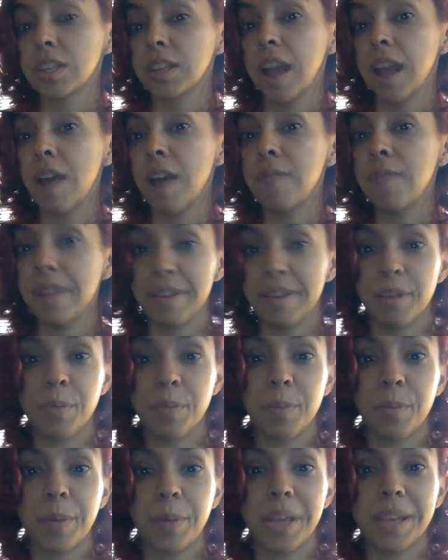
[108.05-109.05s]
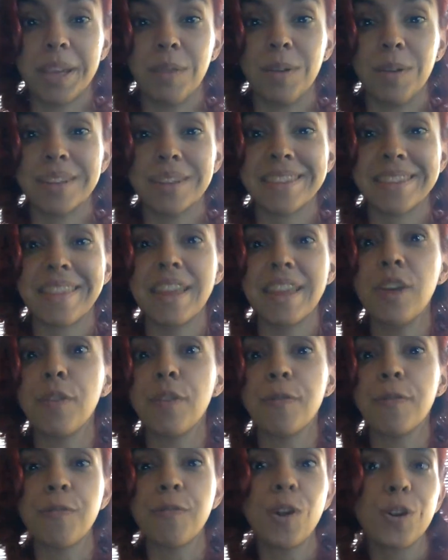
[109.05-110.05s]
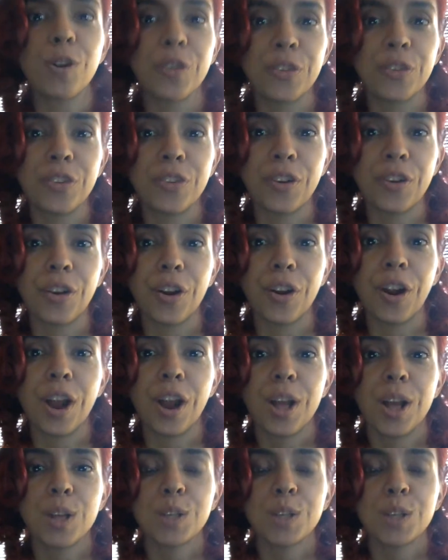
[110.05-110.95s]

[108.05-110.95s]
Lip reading: how valuable Peggy was, they deferred to her.